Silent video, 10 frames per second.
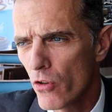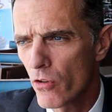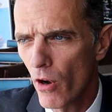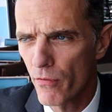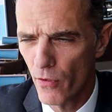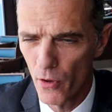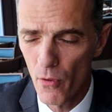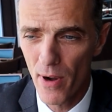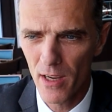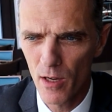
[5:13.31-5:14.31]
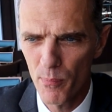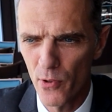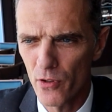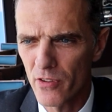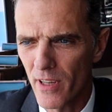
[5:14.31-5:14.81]
So for a regular
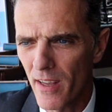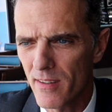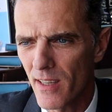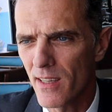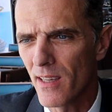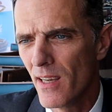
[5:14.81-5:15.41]
person, I think